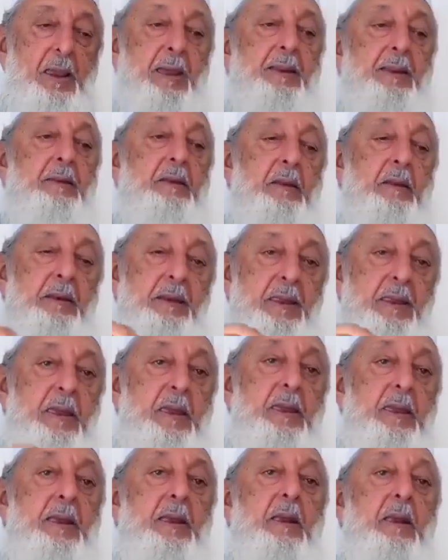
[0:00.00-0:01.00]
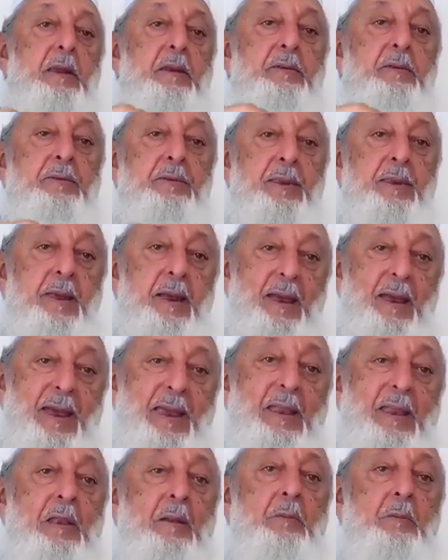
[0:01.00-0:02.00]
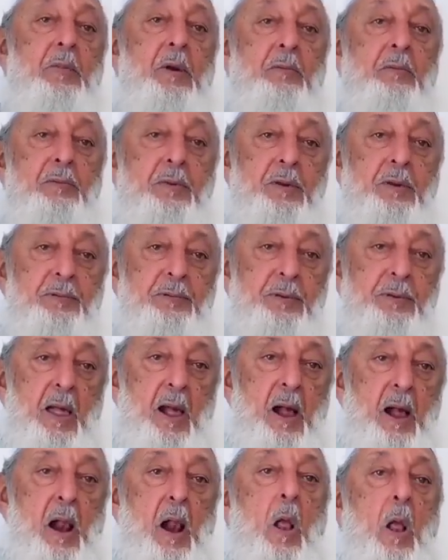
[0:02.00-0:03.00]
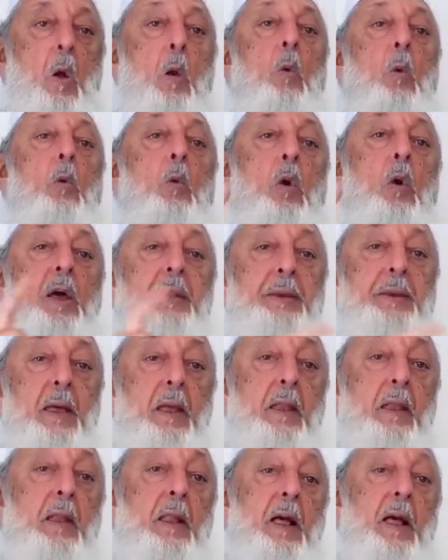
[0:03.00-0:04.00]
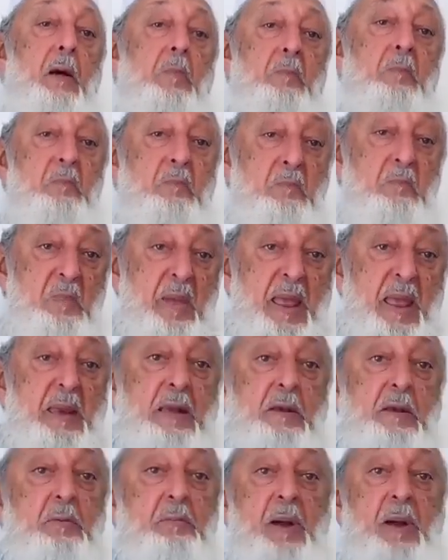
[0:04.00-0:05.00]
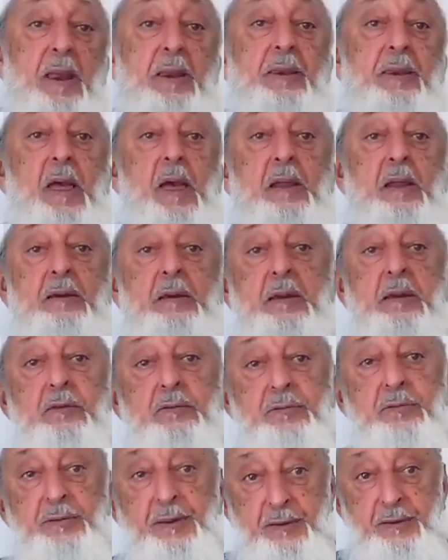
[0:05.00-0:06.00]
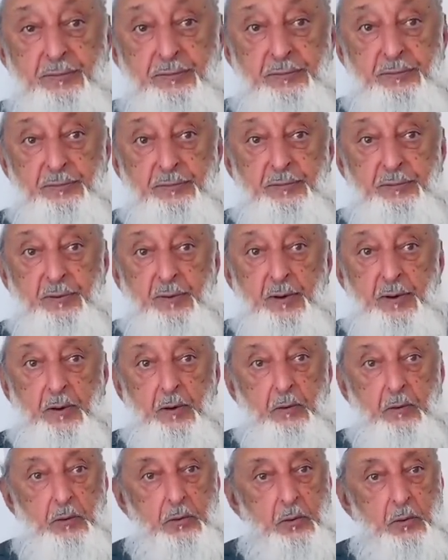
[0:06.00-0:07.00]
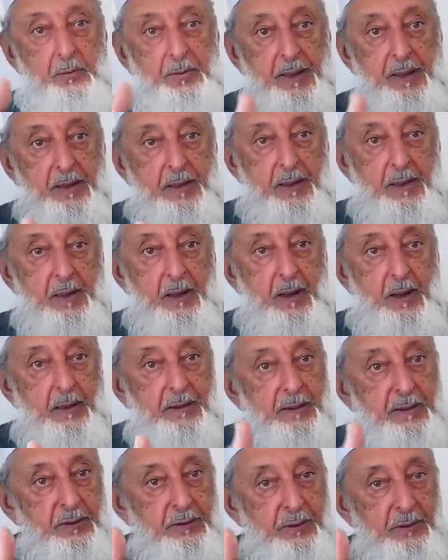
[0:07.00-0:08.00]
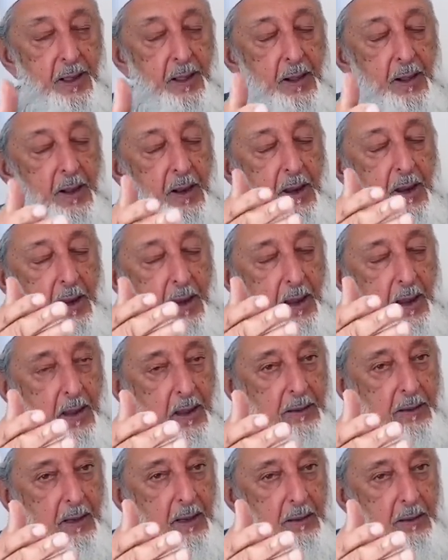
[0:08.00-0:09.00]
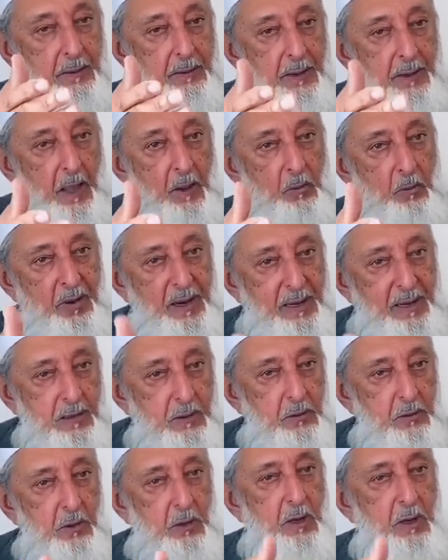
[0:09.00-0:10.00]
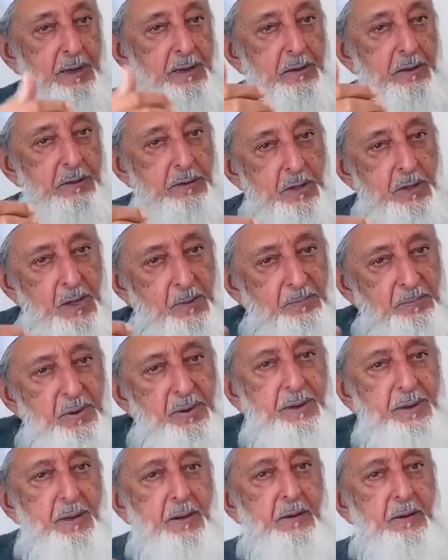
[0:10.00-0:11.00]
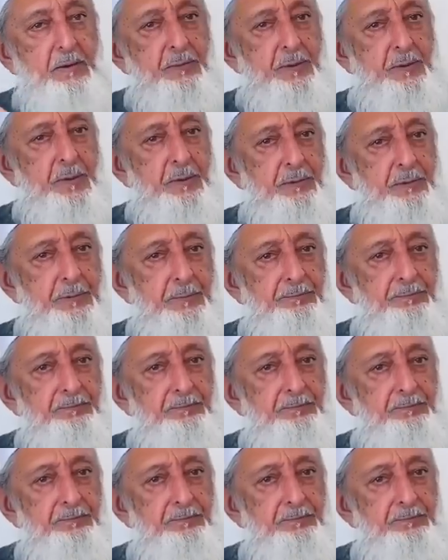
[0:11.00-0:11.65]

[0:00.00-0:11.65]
that he is the ilm of the Sa'ar, what Allah meant by that is this. You're making a ta'weed, you're interpreting the verse.